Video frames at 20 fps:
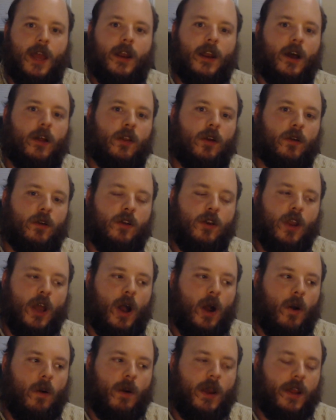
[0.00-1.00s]
Now, there are
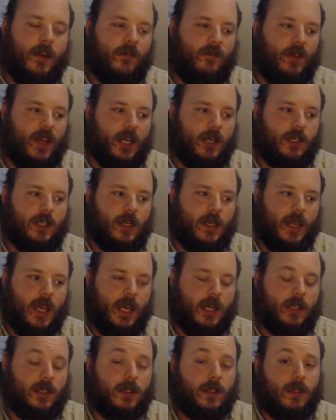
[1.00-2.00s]
no infection
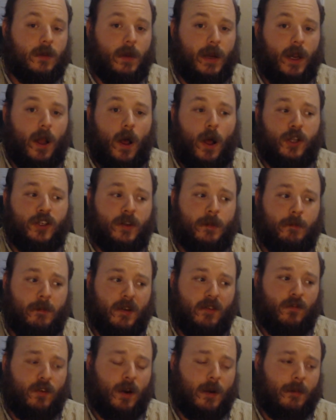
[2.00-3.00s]
cases, to my knowledge, of
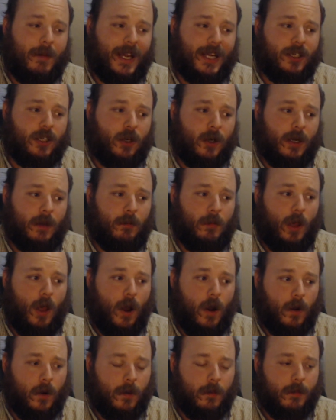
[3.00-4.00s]
Bifidobacterium
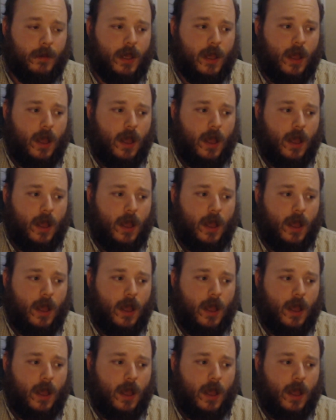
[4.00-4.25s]
longum.